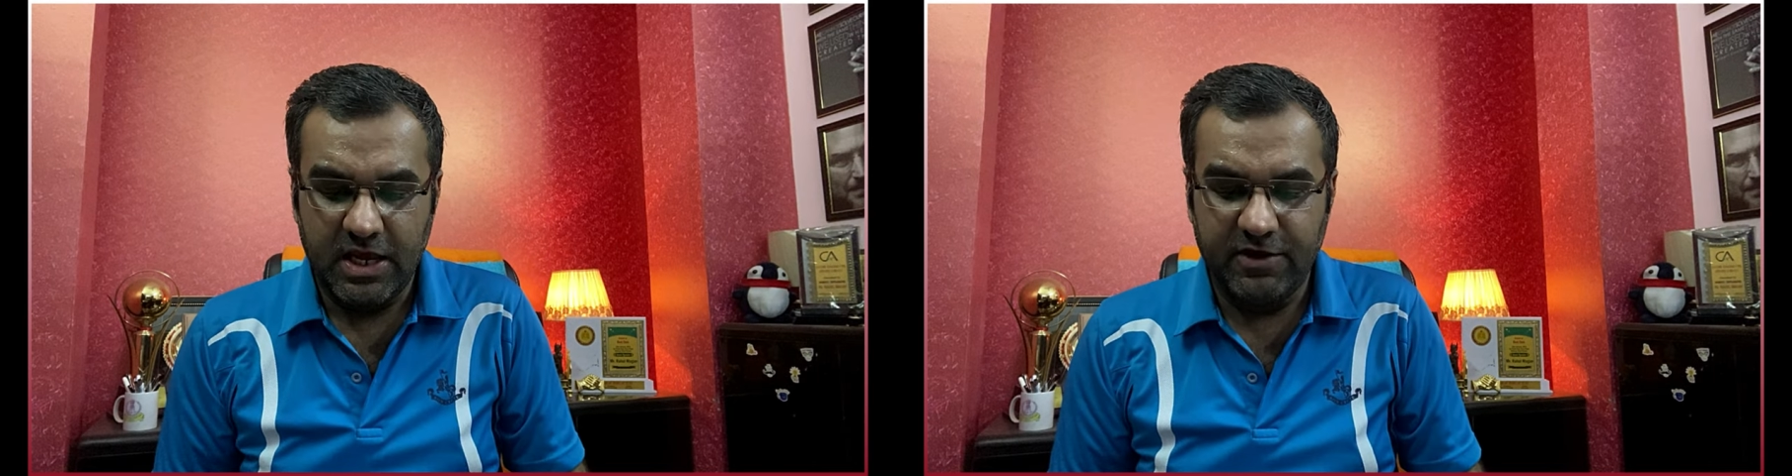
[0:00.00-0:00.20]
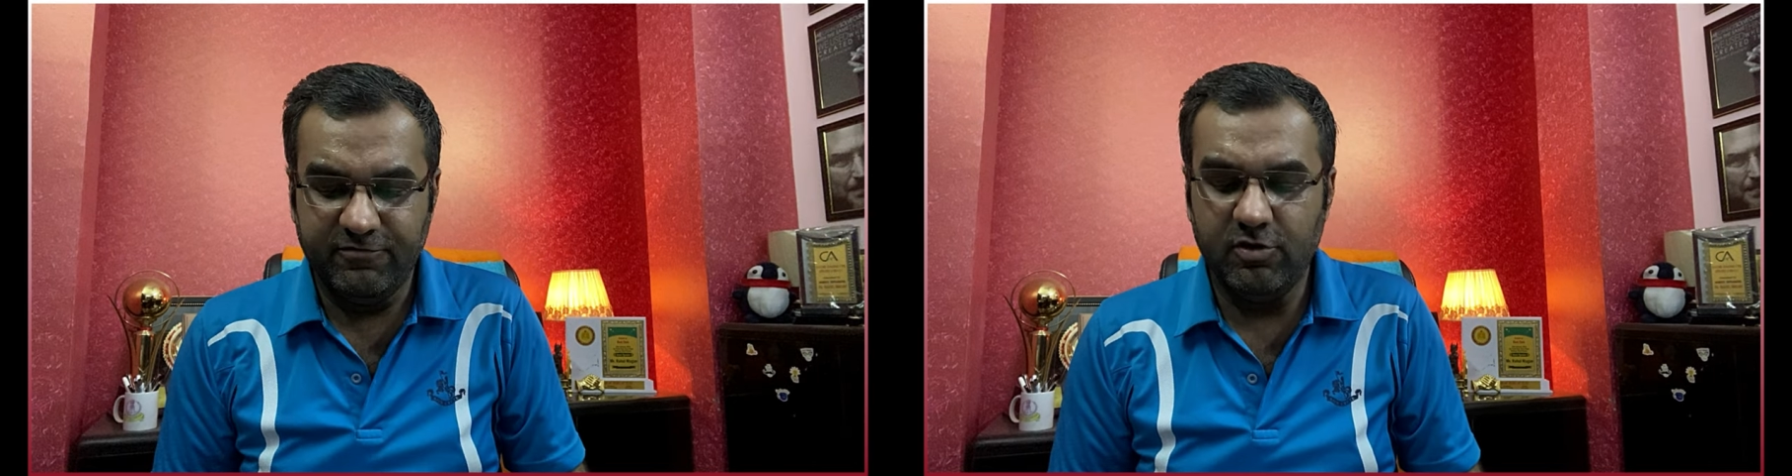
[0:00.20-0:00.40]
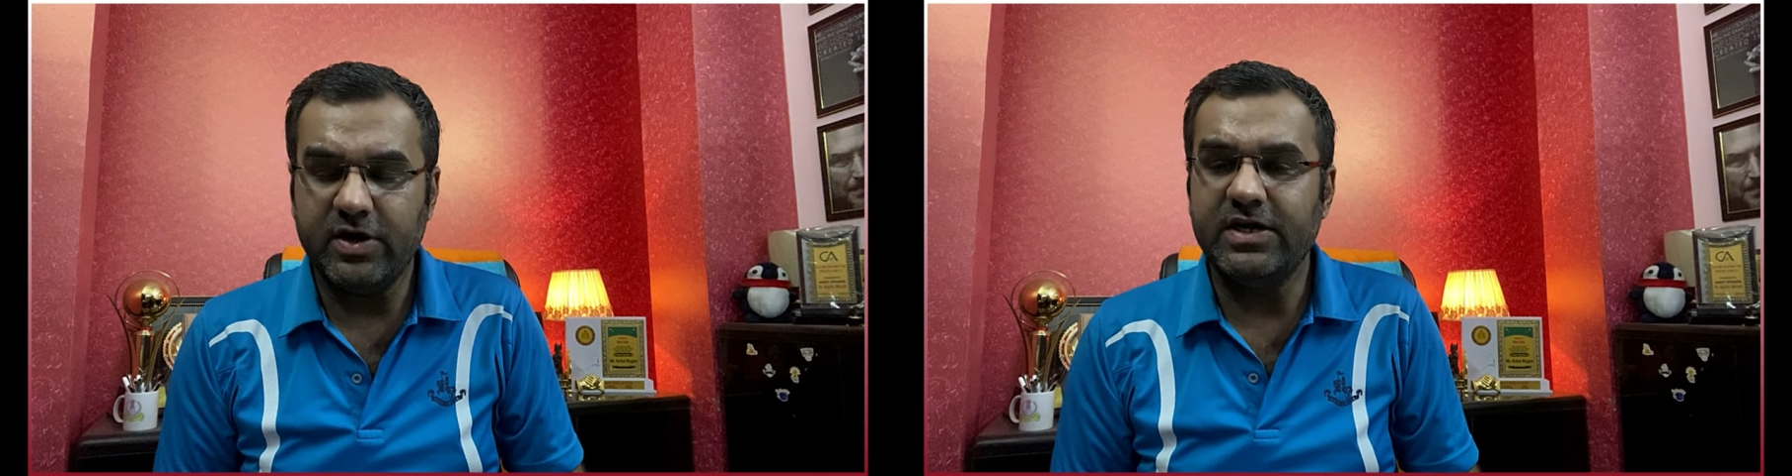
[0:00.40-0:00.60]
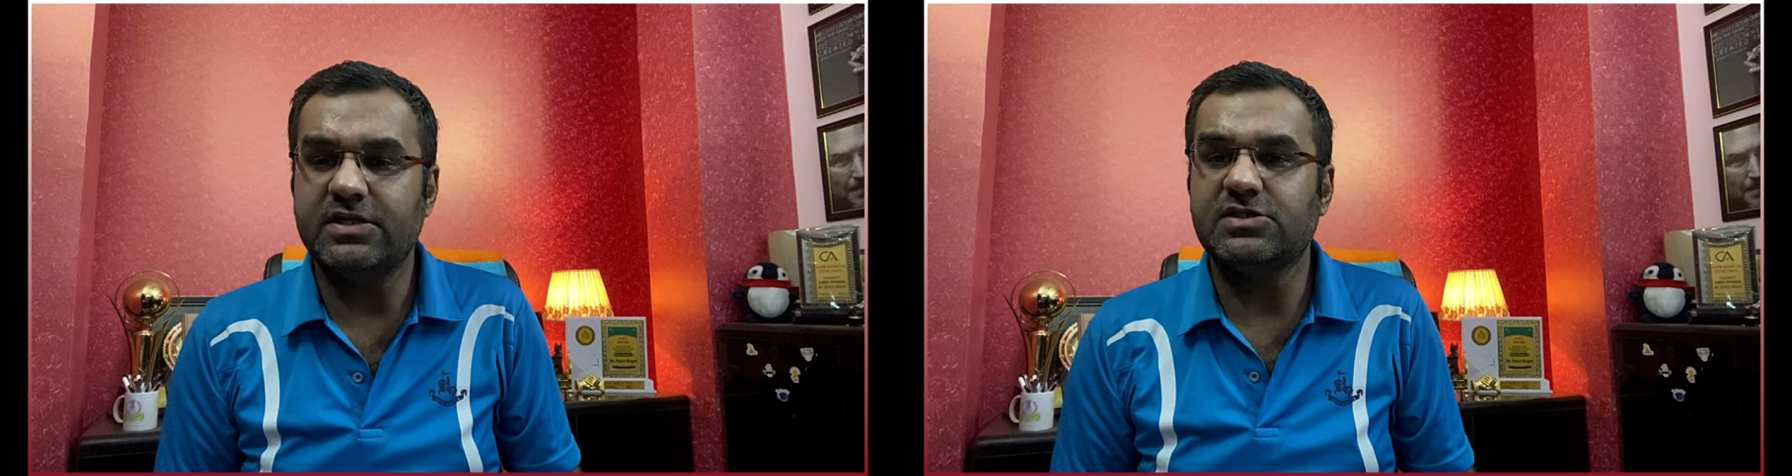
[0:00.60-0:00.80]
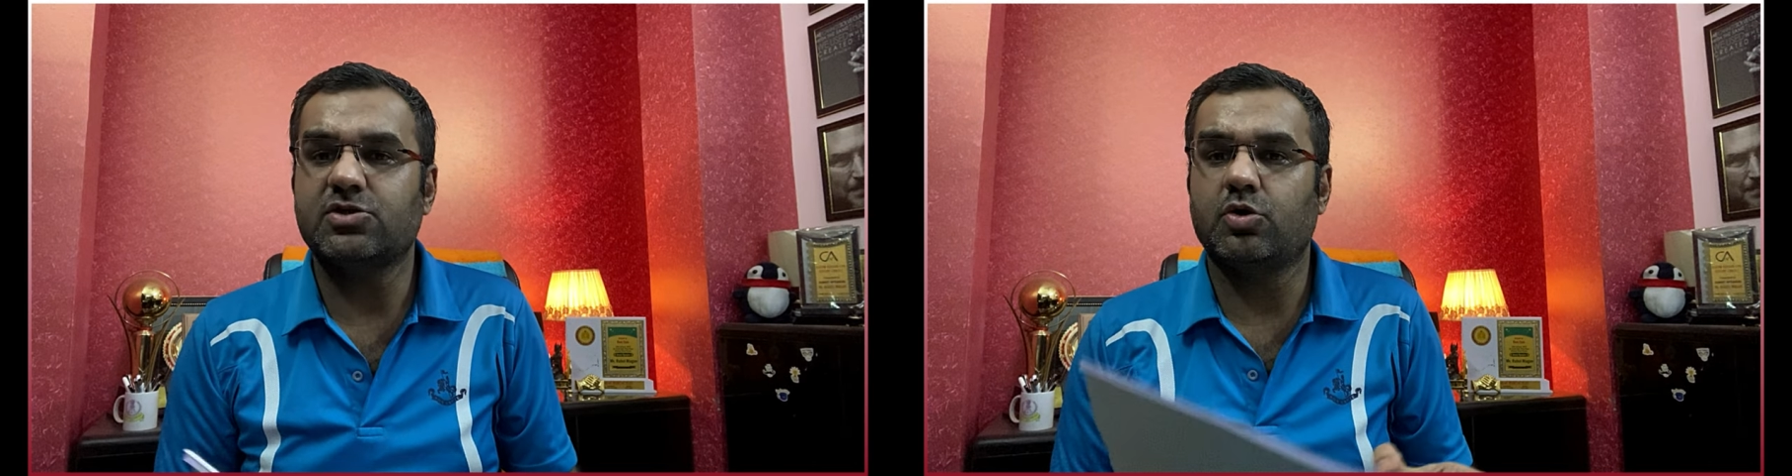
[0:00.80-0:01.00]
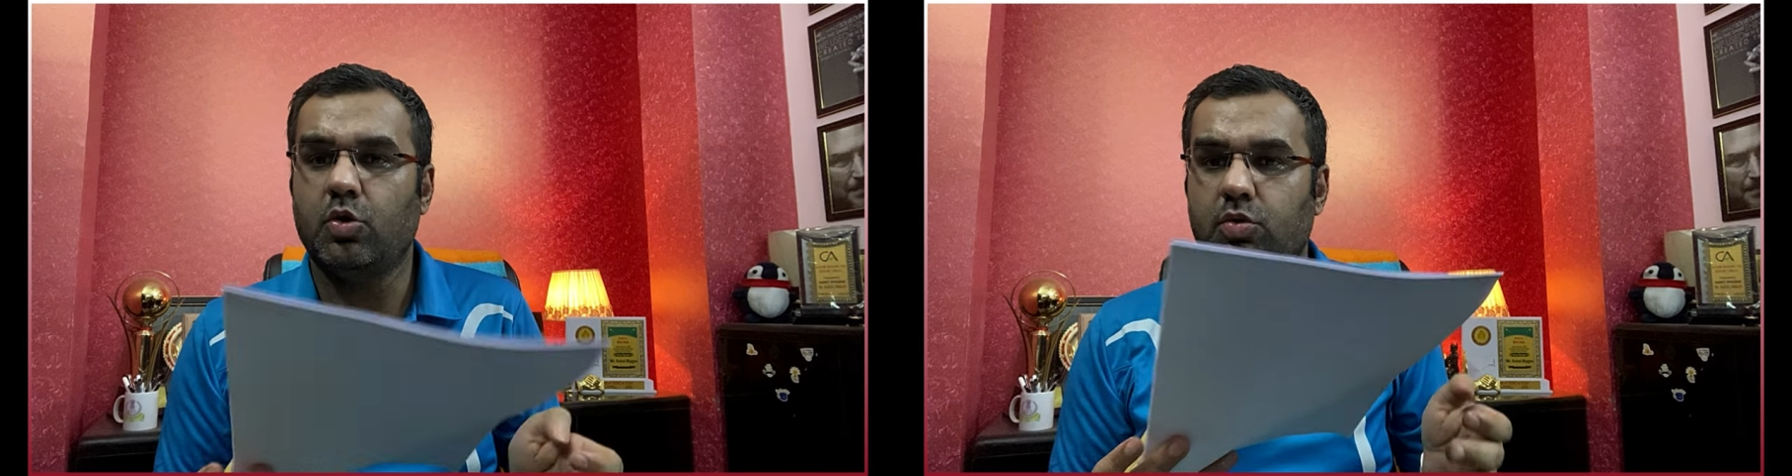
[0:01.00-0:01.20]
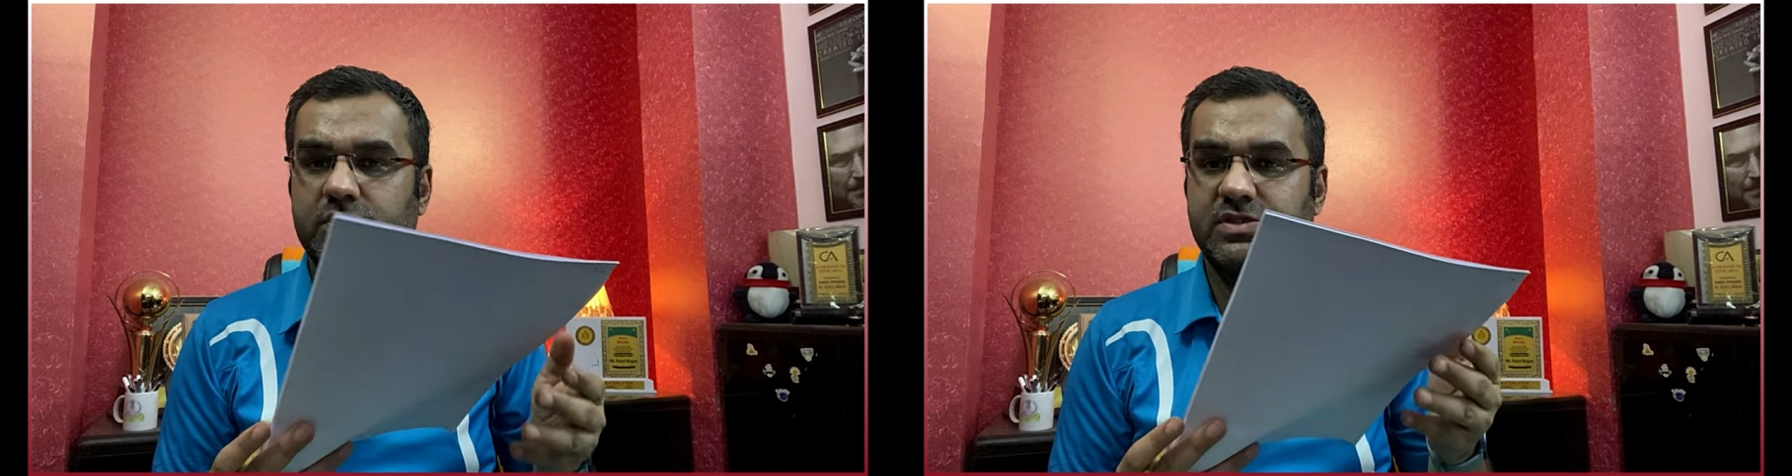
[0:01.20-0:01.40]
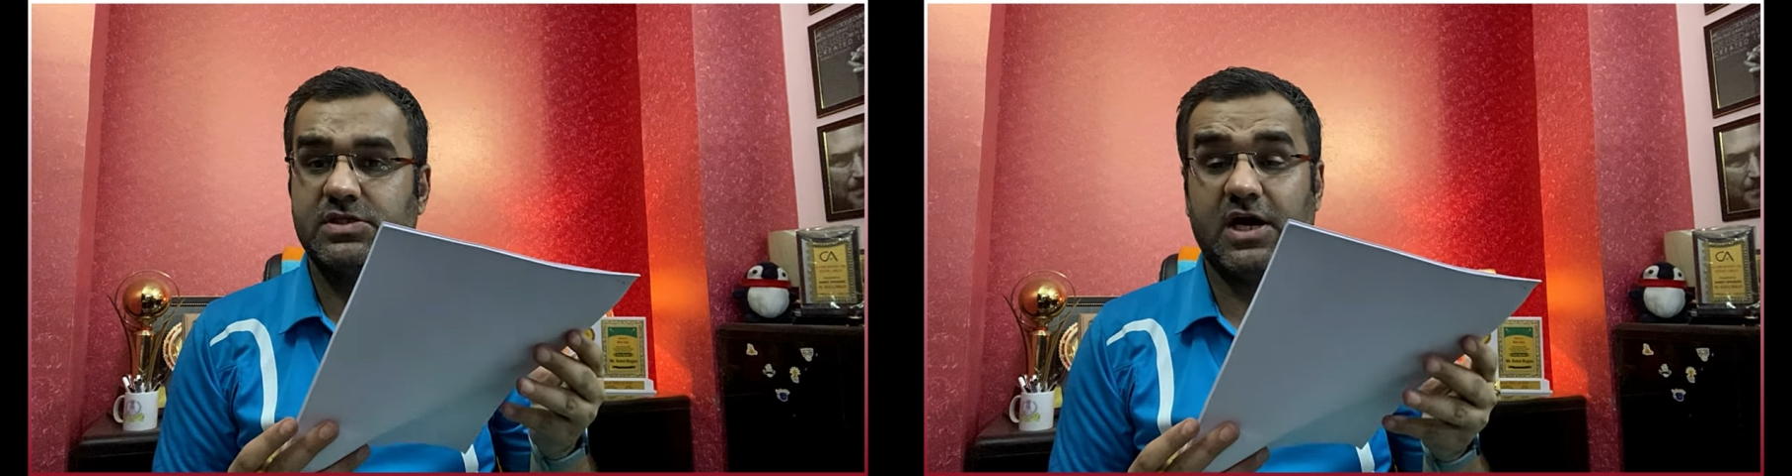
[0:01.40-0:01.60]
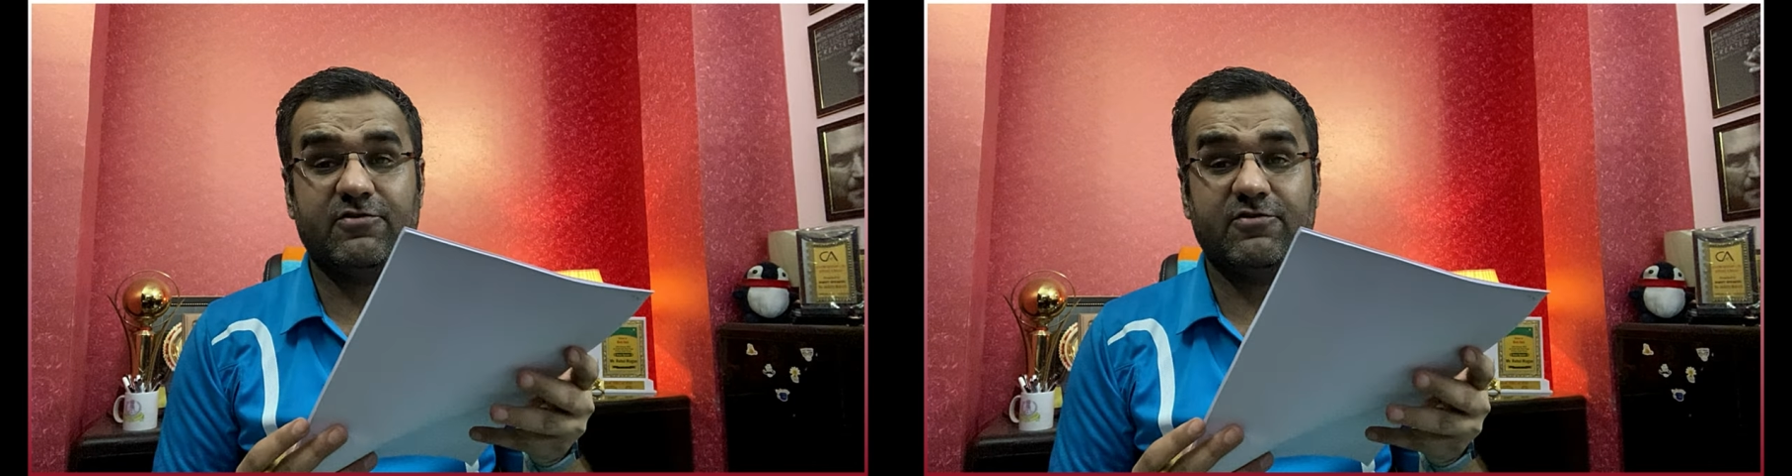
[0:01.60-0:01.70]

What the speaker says: if you look at this course,